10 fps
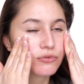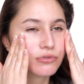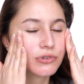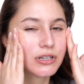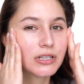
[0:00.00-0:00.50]

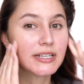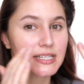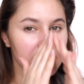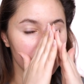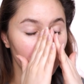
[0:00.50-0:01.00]
really
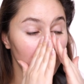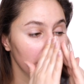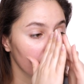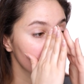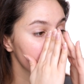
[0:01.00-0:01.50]

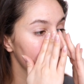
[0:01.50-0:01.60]
smoothing on